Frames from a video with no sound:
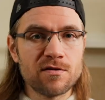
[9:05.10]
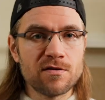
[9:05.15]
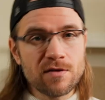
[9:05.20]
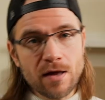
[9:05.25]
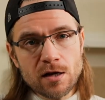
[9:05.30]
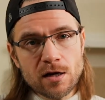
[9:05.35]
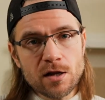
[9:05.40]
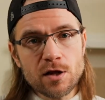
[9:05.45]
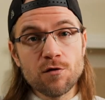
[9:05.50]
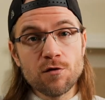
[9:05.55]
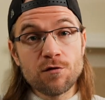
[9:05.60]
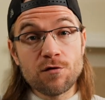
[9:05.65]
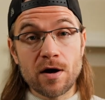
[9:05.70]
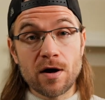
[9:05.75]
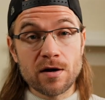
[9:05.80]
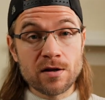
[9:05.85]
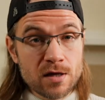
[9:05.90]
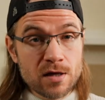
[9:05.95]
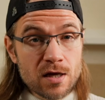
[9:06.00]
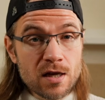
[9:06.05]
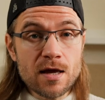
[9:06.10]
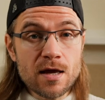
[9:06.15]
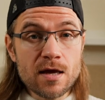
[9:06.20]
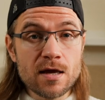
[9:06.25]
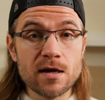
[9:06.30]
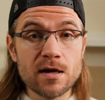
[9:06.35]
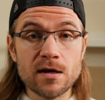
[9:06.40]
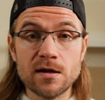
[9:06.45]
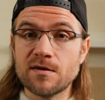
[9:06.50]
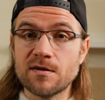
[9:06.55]
Suddenly you've got healing
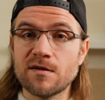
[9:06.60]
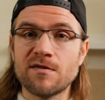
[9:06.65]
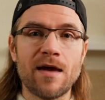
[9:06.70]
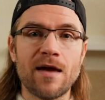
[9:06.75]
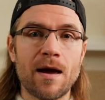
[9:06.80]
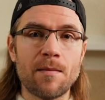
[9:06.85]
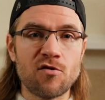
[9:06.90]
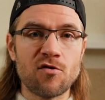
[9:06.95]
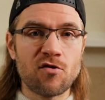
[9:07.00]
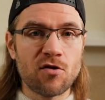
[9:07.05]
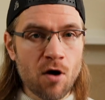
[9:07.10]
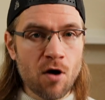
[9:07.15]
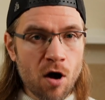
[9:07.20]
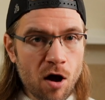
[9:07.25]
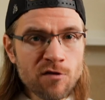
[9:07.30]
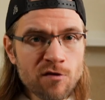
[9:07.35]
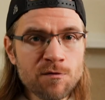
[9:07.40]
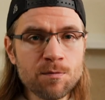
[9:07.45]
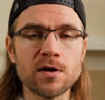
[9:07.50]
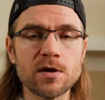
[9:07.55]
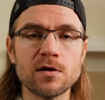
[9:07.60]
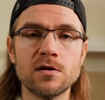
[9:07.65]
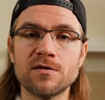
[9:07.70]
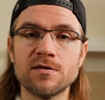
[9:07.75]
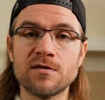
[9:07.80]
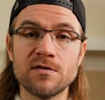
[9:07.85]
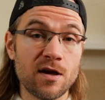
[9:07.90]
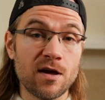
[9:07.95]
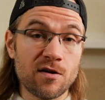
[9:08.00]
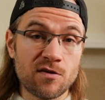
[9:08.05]
guilds establishing
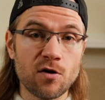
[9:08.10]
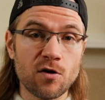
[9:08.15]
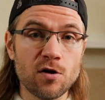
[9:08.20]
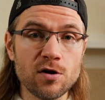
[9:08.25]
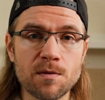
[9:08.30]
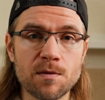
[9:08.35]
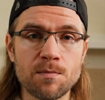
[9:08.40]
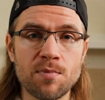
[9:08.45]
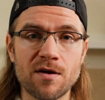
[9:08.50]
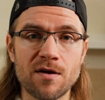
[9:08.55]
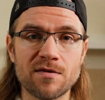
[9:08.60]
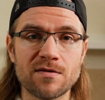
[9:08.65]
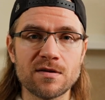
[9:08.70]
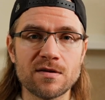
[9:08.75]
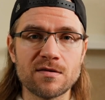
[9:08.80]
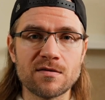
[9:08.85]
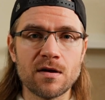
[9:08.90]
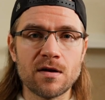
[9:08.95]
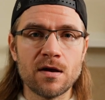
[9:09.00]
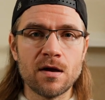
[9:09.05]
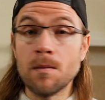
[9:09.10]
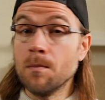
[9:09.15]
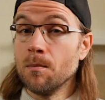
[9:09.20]
hospitals near salt deposits,